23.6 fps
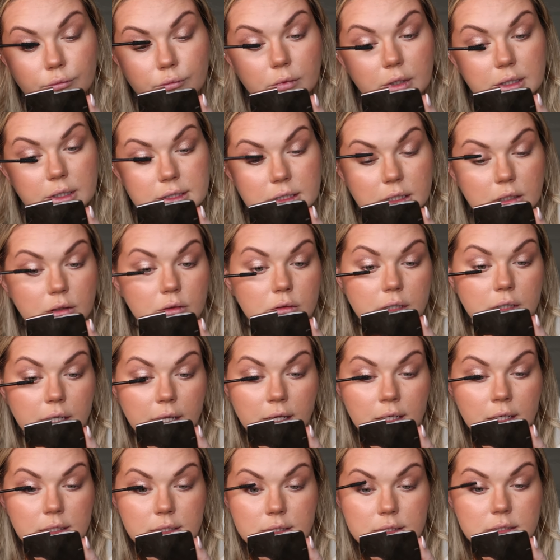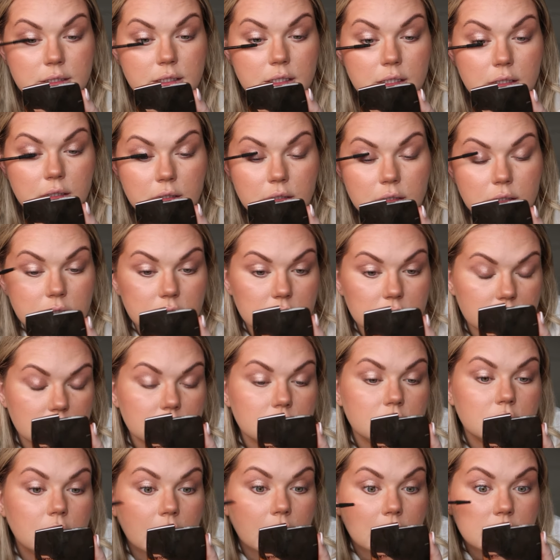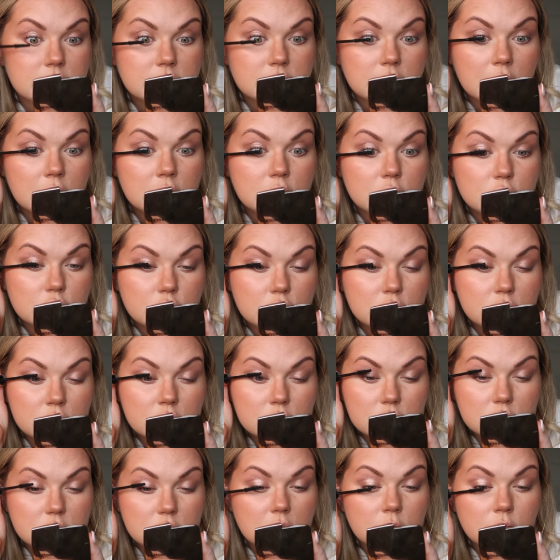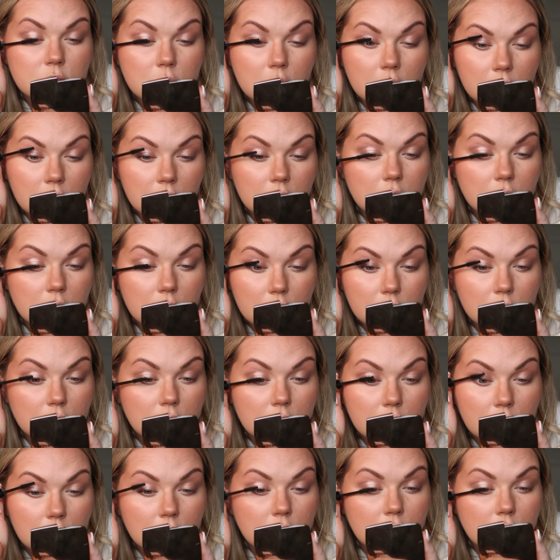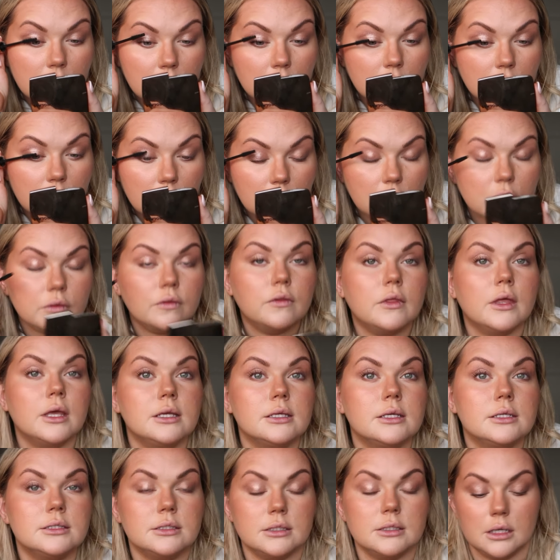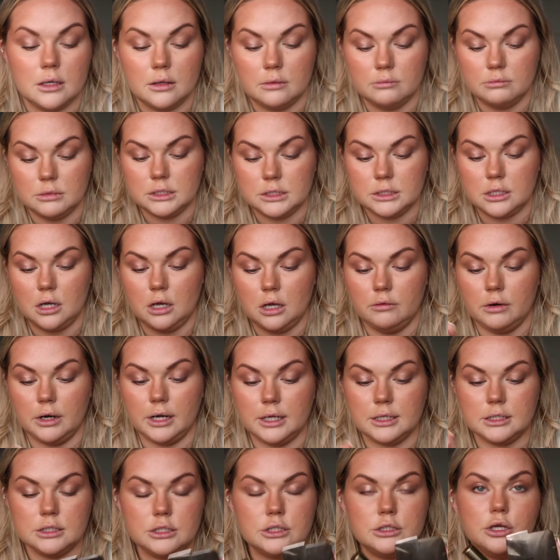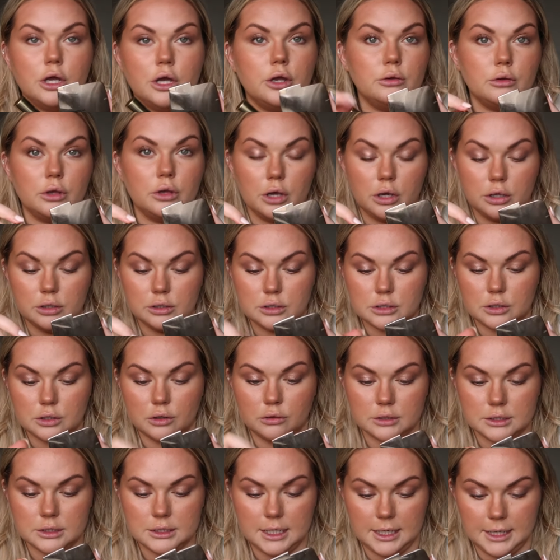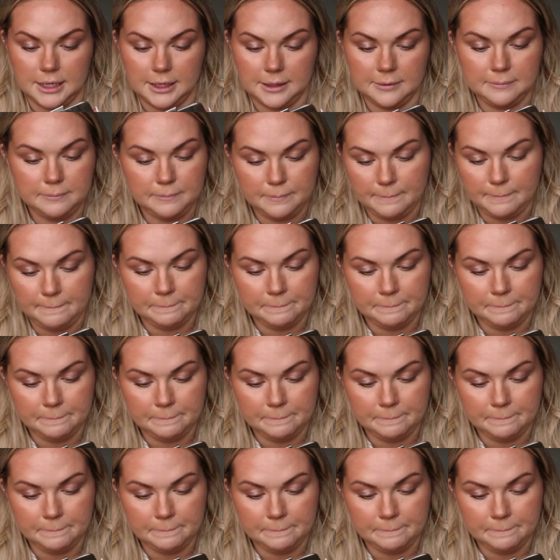is it called Instant Extensions or something? This mascara is so good, honestly.